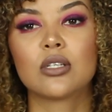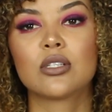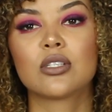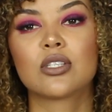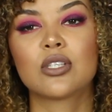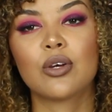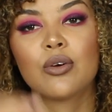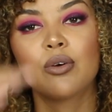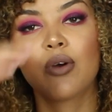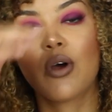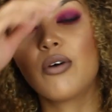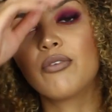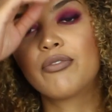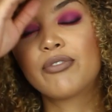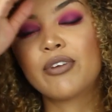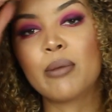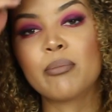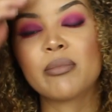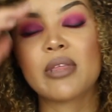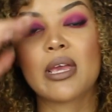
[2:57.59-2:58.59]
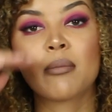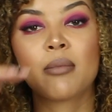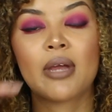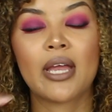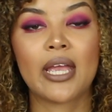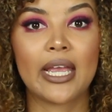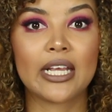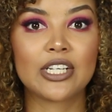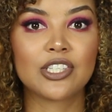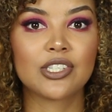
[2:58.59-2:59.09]
So from there my
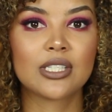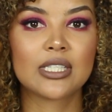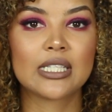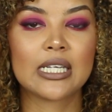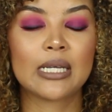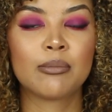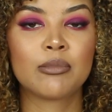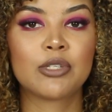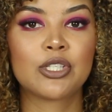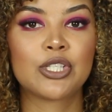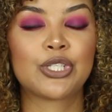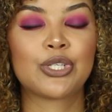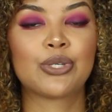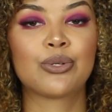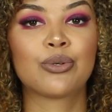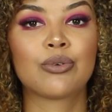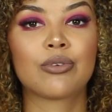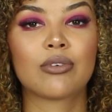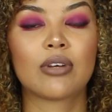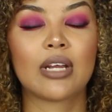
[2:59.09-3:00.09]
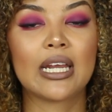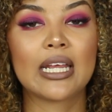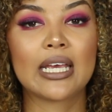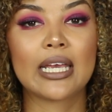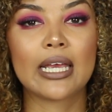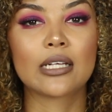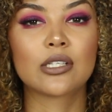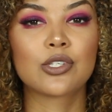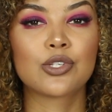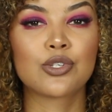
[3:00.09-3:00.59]
hair just seemed to really
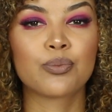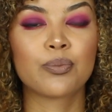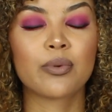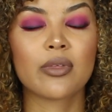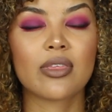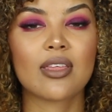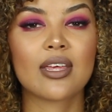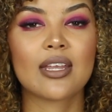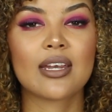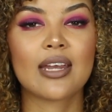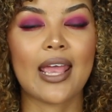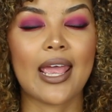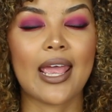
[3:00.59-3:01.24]
get super thin,